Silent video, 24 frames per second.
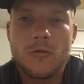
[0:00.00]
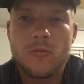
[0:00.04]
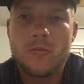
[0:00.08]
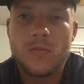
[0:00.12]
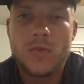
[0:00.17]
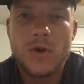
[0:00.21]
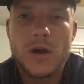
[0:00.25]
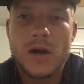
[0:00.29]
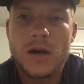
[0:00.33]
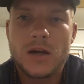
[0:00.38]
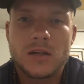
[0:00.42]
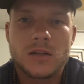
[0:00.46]

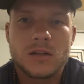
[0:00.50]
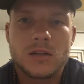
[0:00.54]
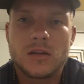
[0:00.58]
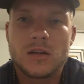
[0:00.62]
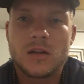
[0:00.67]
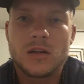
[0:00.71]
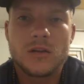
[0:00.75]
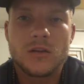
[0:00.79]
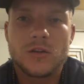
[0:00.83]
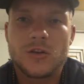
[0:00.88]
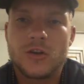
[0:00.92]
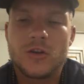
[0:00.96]
past
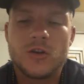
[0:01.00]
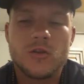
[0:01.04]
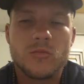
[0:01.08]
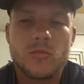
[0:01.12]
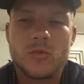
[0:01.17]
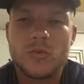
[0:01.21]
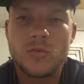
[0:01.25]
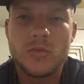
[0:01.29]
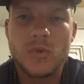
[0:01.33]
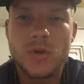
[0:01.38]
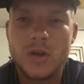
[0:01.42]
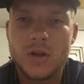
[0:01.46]
another
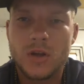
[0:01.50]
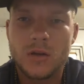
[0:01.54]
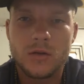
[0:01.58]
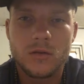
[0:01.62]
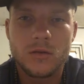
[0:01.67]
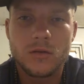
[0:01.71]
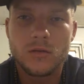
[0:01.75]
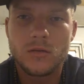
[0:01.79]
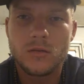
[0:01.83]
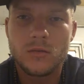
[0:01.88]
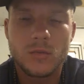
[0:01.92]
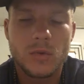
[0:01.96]
human being
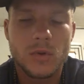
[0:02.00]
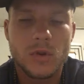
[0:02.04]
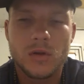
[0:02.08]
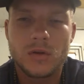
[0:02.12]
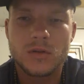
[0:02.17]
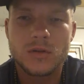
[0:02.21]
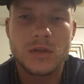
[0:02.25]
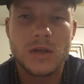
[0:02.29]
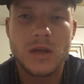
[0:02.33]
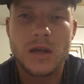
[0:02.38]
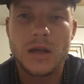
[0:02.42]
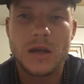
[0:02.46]
without
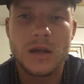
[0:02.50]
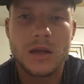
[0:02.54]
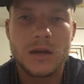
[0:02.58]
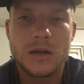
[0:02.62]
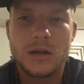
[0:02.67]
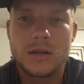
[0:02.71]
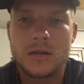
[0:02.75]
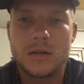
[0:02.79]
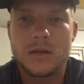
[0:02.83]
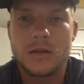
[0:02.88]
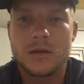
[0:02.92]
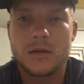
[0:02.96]
saying
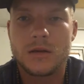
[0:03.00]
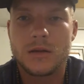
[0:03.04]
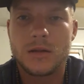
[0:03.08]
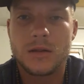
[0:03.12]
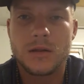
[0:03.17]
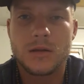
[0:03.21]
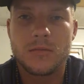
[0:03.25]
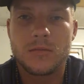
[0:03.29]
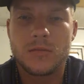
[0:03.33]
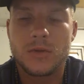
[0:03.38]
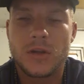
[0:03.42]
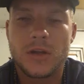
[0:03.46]
anything to
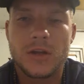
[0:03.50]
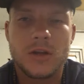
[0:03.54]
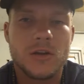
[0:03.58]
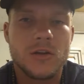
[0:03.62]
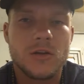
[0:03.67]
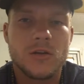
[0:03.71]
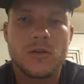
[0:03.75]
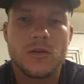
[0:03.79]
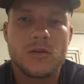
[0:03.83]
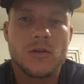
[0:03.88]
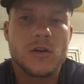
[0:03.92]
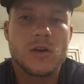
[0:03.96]
them, like
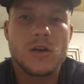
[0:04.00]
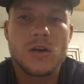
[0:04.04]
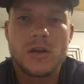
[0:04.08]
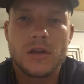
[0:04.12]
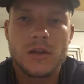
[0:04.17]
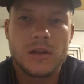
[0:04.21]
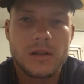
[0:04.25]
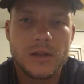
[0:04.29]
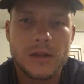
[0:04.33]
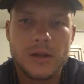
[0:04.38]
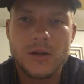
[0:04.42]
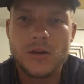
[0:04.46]
you're
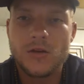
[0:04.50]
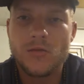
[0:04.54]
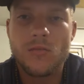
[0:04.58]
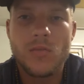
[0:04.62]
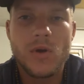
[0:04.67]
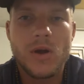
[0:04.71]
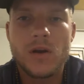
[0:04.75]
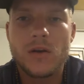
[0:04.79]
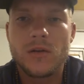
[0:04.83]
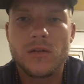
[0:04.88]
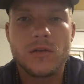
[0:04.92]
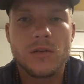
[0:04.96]

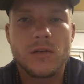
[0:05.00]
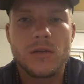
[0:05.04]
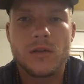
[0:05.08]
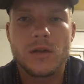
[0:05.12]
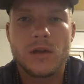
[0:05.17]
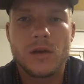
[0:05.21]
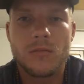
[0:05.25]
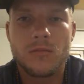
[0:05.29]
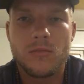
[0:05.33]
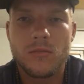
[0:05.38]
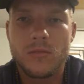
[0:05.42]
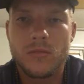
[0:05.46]
better than
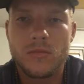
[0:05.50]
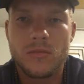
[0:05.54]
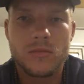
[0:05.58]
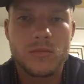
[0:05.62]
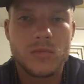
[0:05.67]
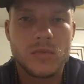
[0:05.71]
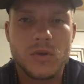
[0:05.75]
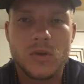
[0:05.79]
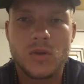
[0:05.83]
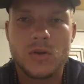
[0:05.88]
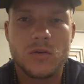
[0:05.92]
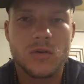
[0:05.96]
them?
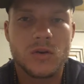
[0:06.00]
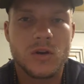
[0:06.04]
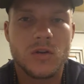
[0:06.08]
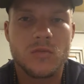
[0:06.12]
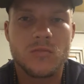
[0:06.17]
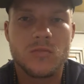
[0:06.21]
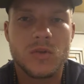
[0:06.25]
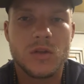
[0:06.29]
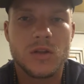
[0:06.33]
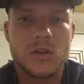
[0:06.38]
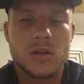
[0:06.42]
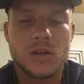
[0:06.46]
You know what I
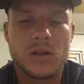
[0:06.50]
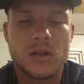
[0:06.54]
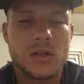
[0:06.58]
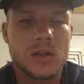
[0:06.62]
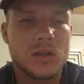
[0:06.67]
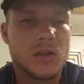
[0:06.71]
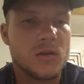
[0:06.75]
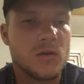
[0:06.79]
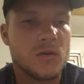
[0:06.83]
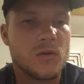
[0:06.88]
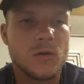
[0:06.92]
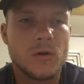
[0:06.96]
mean? Like
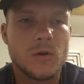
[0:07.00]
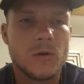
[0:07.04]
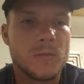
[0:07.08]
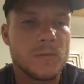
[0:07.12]
you